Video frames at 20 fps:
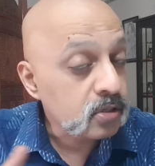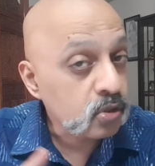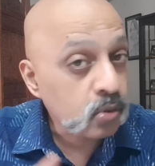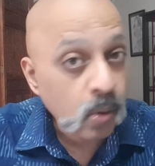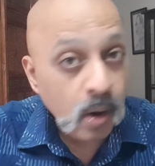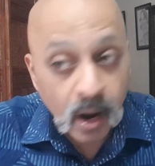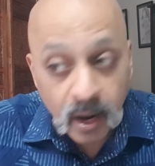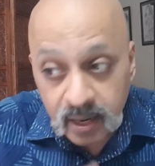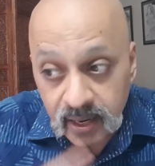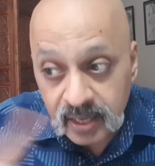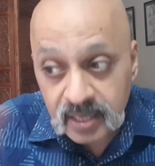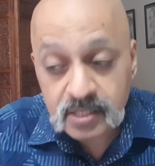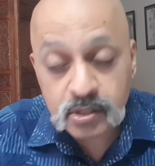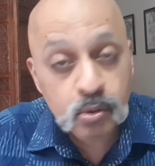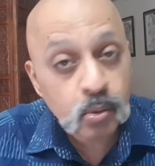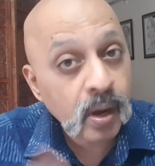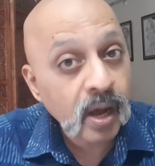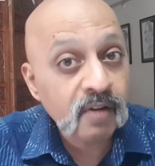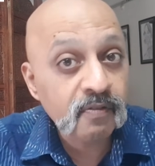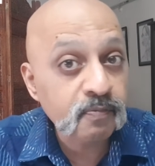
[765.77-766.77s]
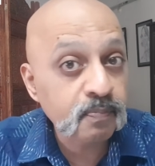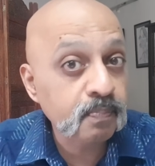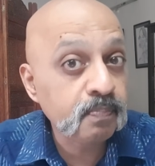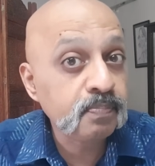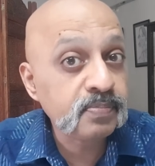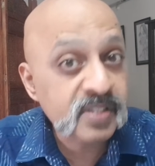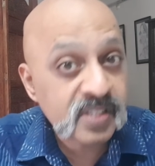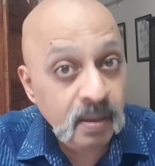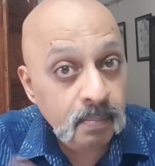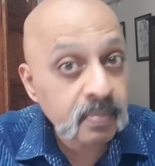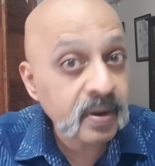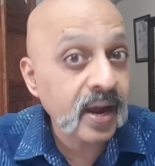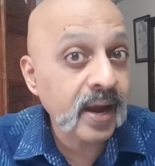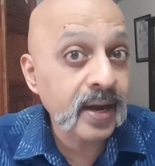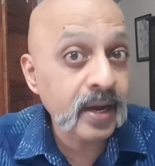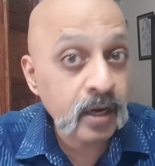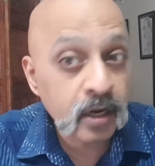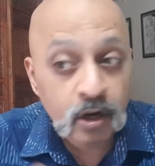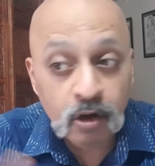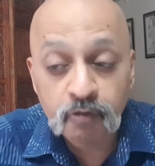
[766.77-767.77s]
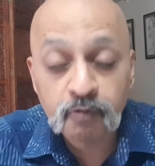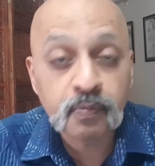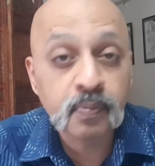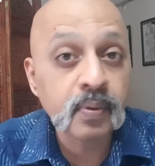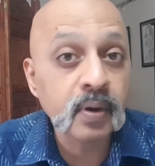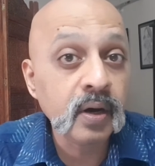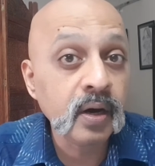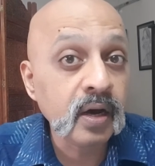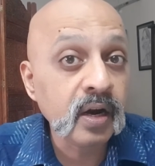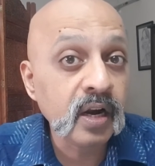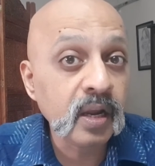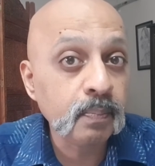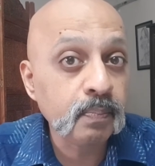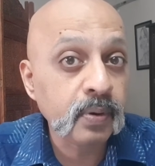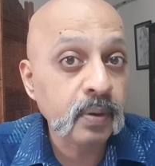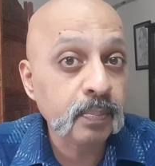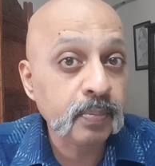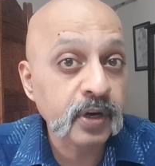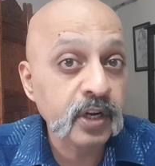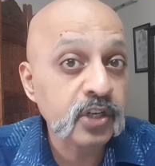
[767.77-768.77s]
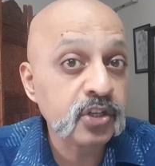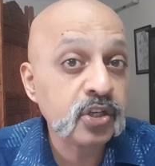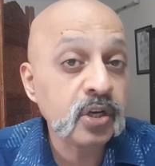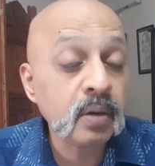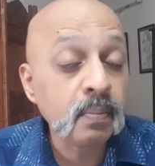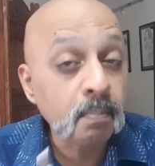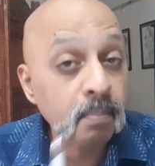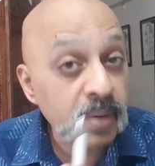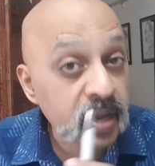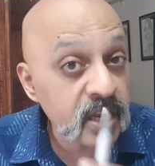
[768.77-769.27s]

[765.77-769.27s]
So unless you have some kind of early preparation,